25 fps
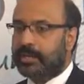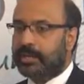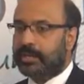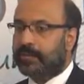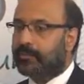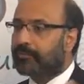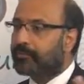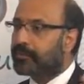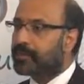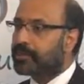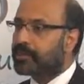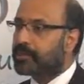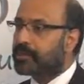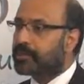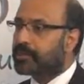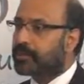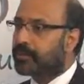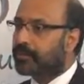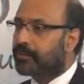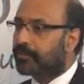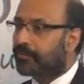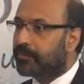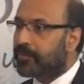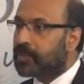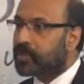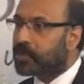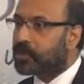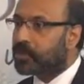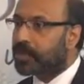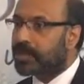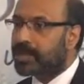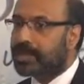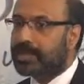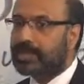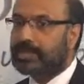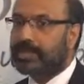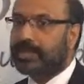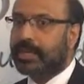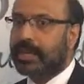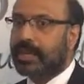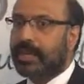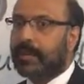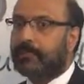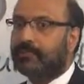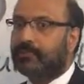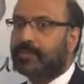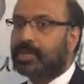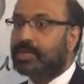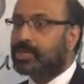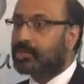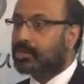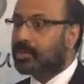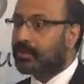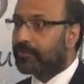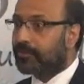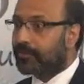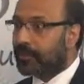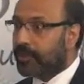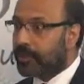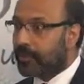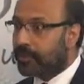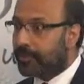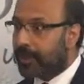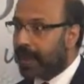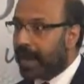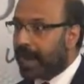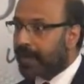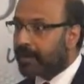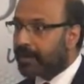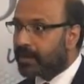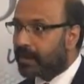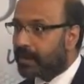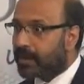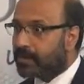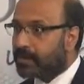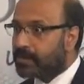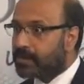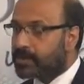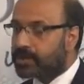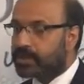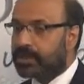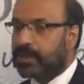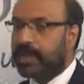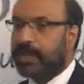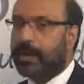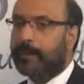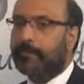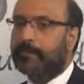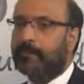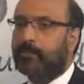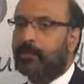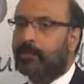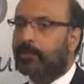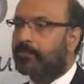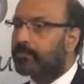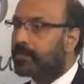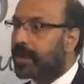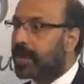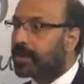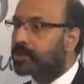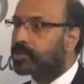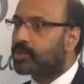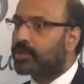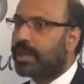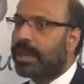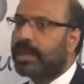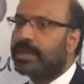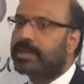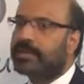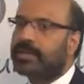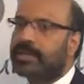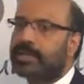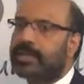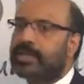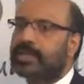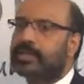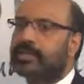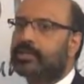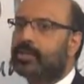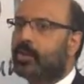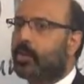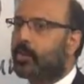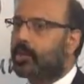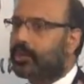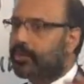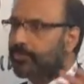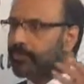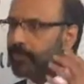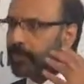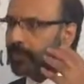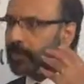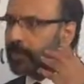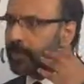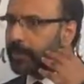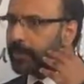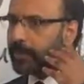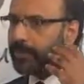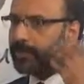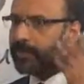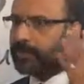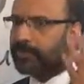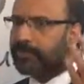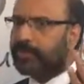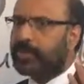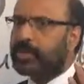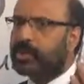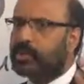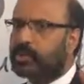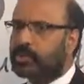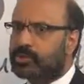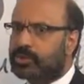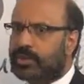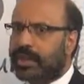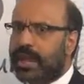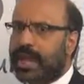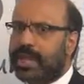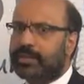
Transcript: differences in features, these different backgrounds of nationalities or different people with features or